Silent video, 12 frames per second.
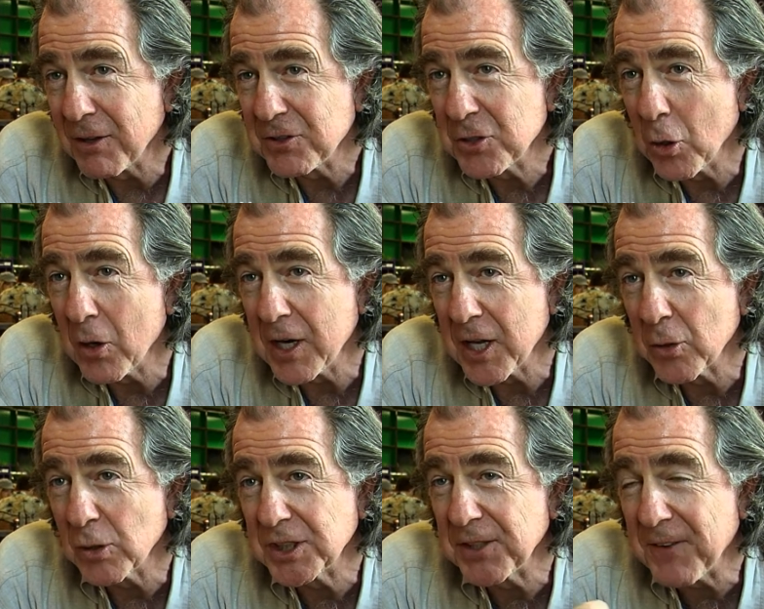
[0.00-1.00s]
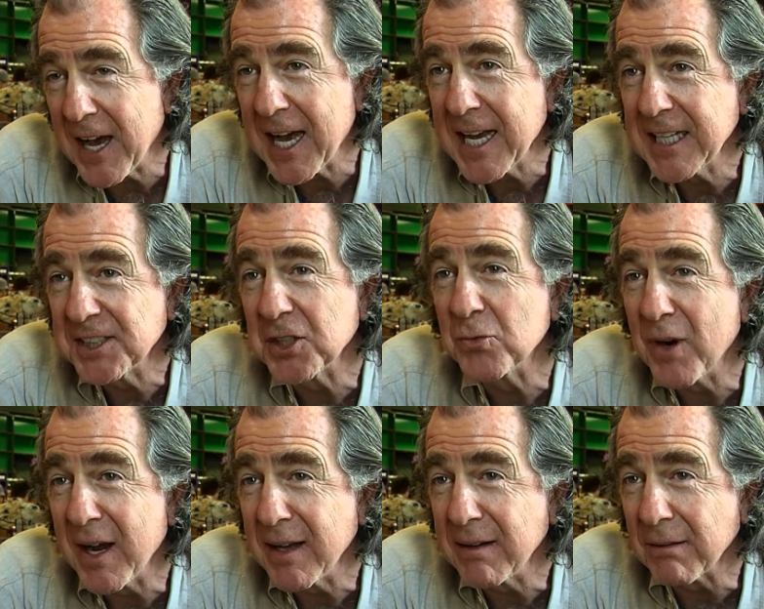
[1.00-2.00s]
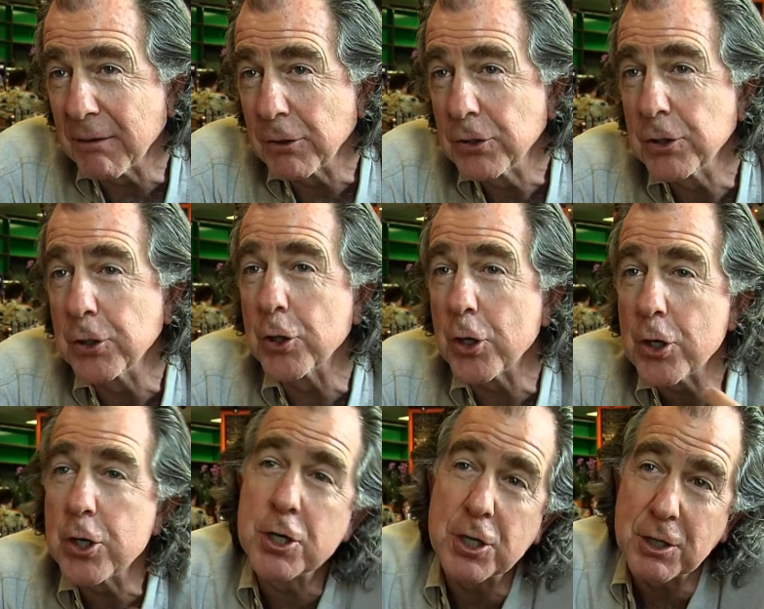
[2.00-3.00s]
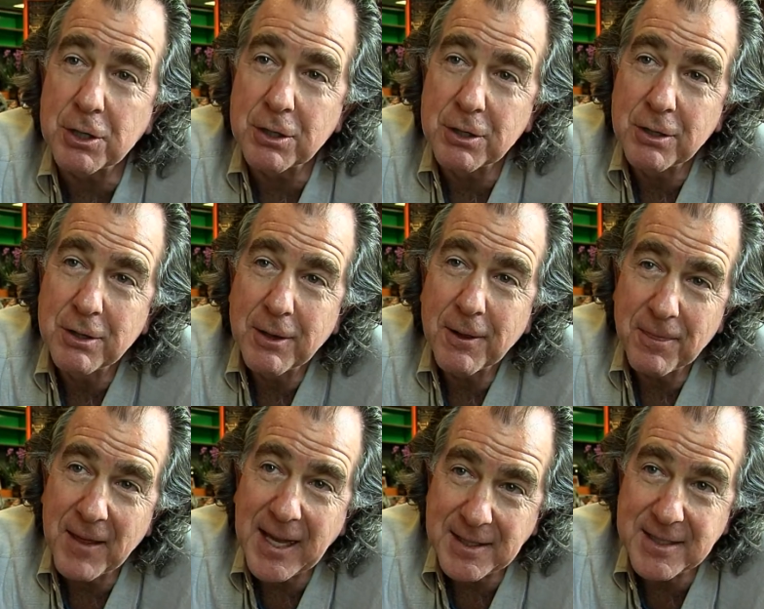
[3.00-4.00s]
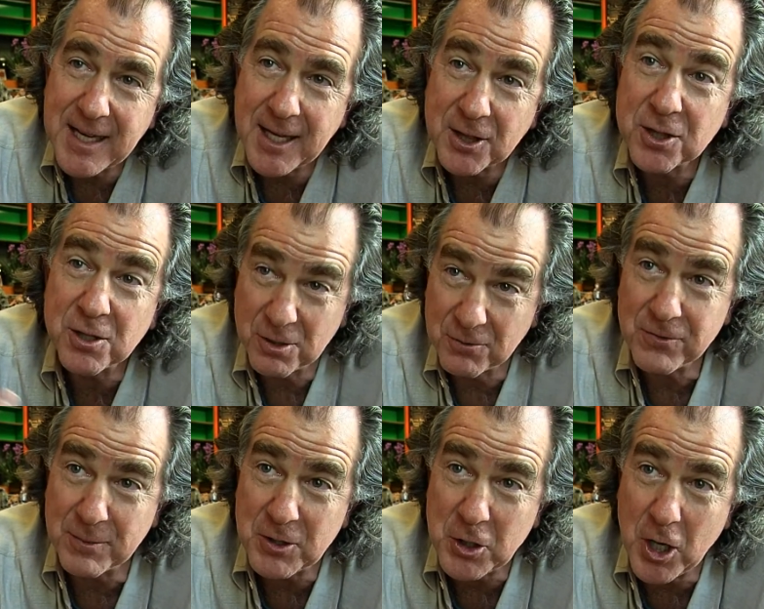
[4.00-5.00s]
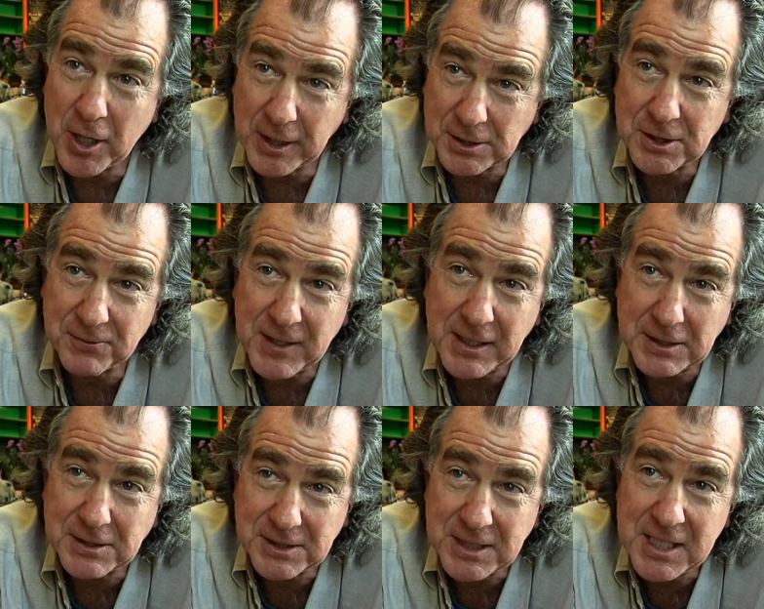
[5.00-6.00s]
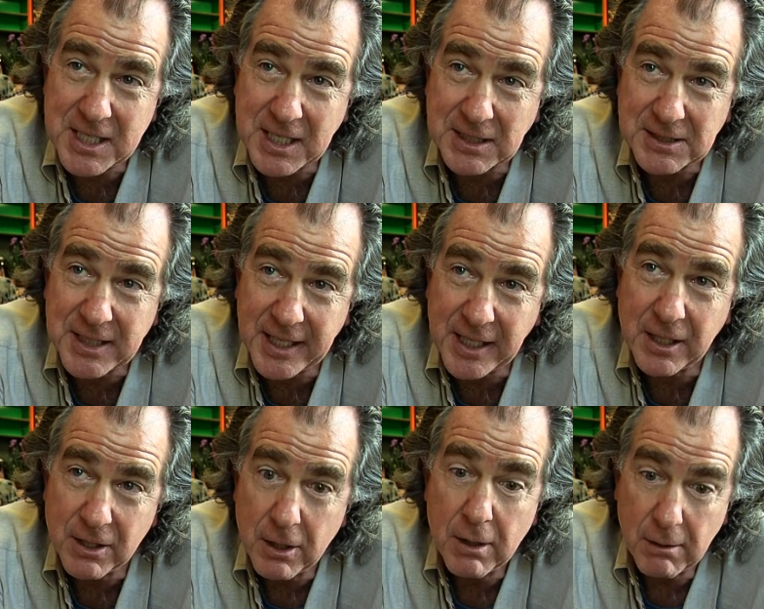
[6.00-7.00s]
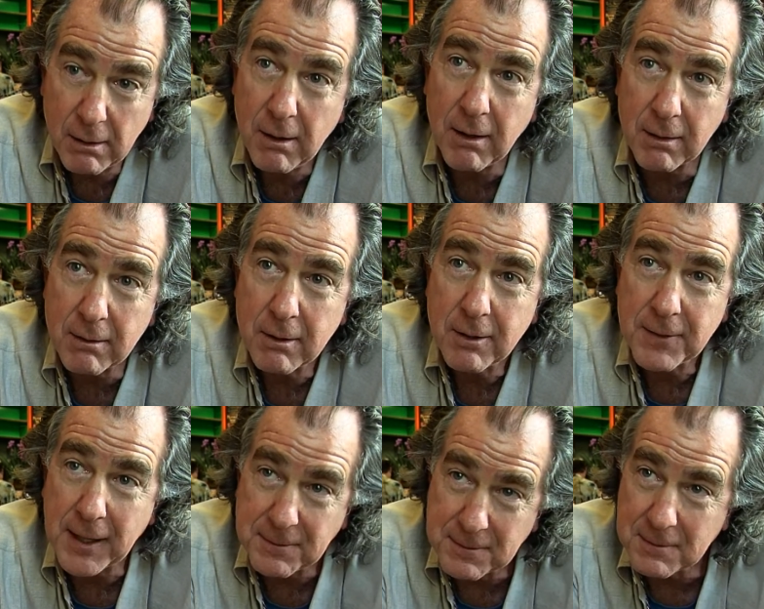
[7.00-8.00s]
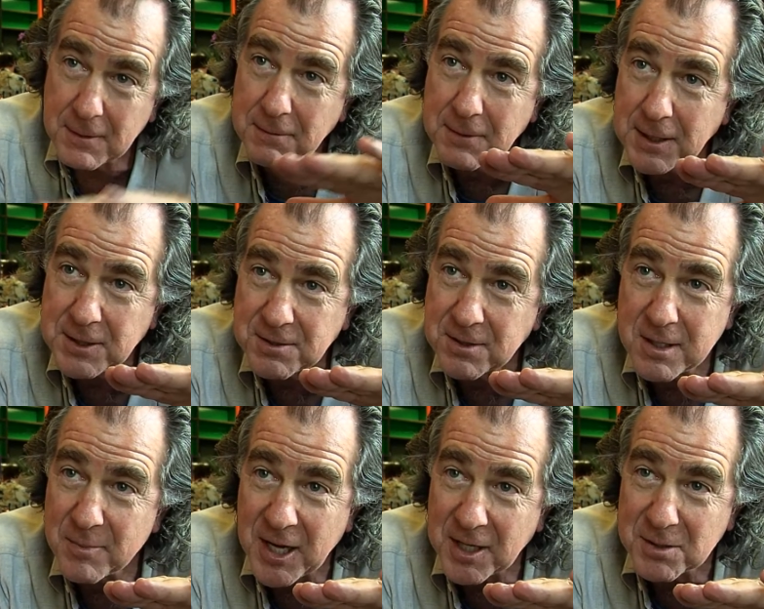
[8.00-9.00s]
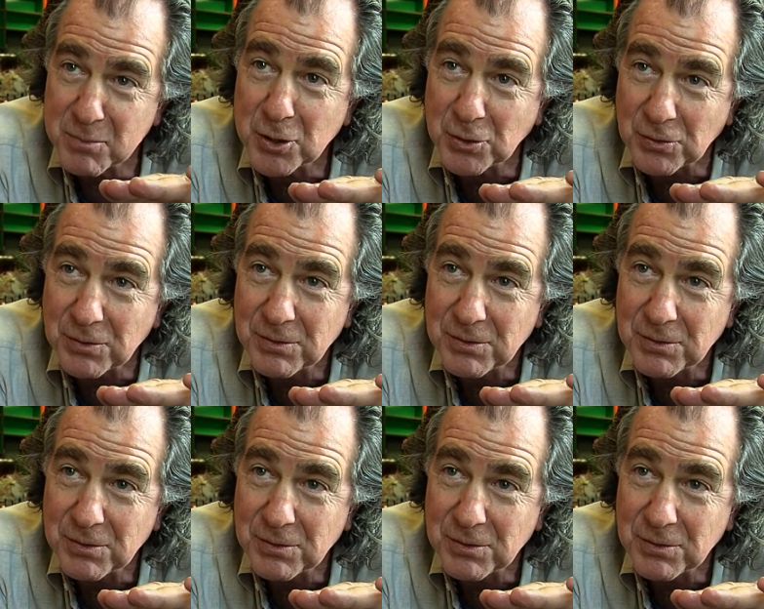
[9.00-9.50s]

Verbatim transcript: So, in other words, if I, as a writer, could earn that death from the audience, if they could see it and say, oh, that doesn't come out of the blue.